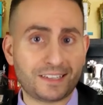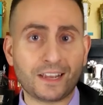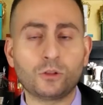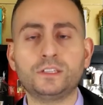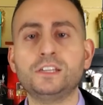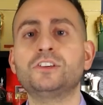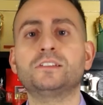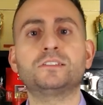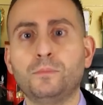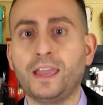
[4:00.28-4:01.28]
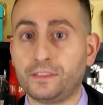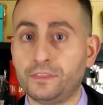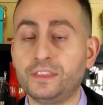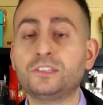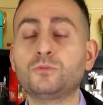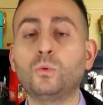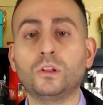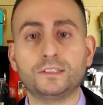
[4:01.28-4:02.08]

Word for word: single digits, man, this will